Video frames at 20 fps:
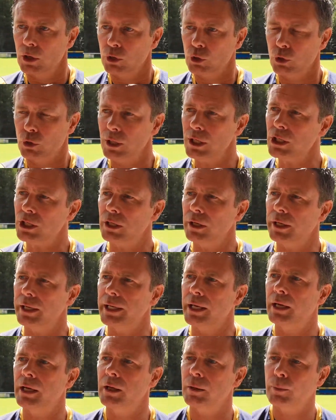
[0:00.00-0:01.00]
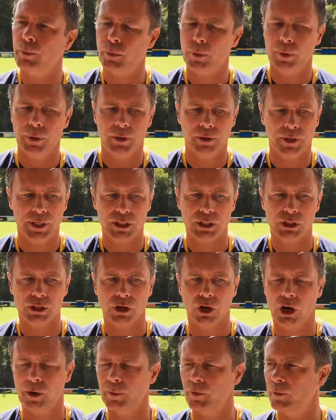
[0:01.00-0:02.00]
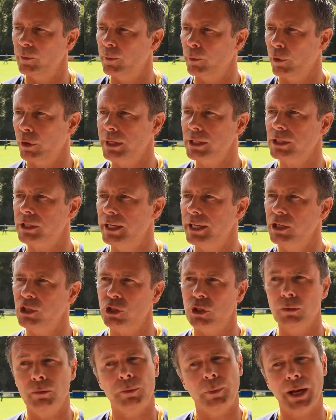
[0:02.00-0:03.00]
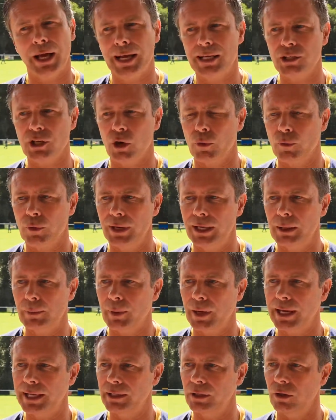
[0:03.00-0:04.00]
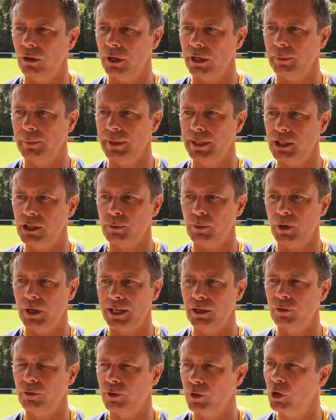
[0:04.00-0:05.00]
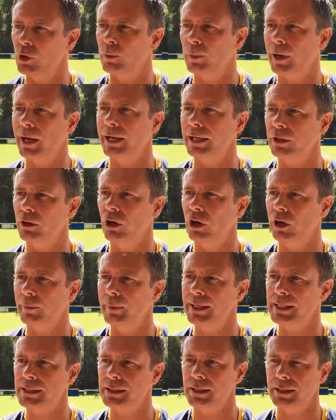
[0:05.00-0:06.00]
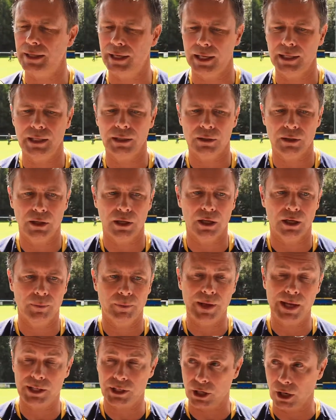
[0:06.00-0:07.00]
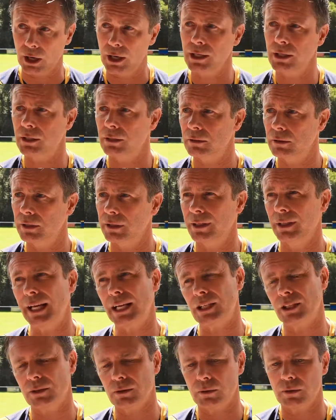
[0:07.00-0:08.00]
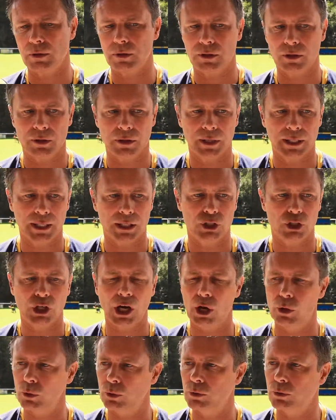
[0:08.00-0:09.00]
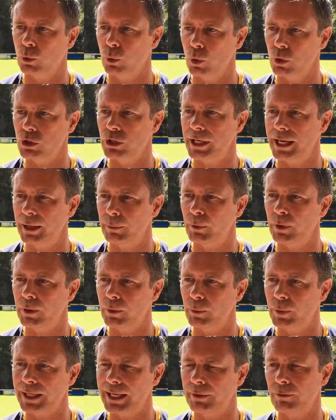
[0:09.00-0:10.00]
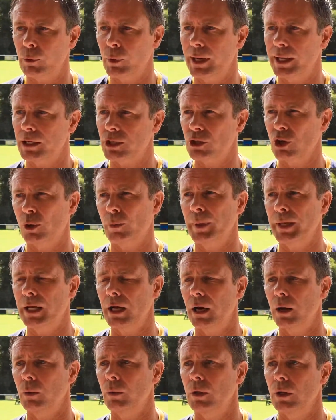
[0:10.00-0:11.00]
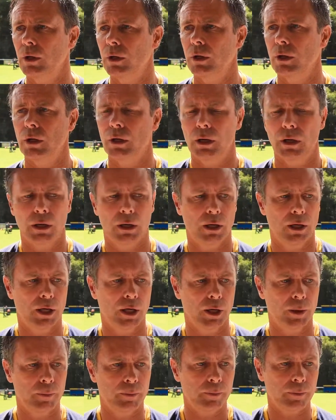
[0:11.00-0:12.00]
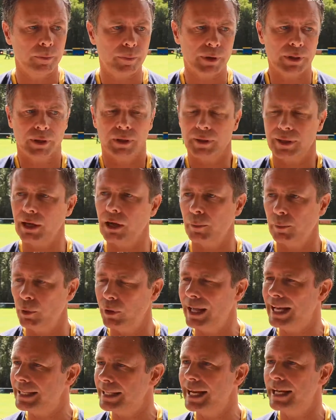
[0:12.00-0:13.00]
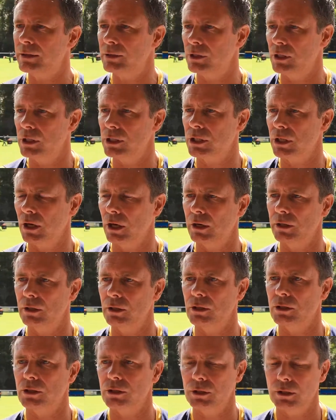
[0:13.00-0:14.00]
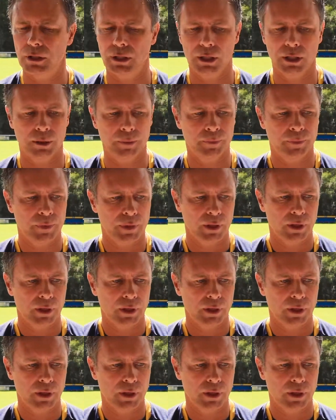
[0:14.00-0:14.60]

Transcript: traditionally, this time of pre-season, players aren't really playing 90 minutes, but I had a few playing 90 minutes today. Um, they're tired, and that I think showed towards the end when we gave away a sloppy goal. Um, but I put that down to the tiredness. Um,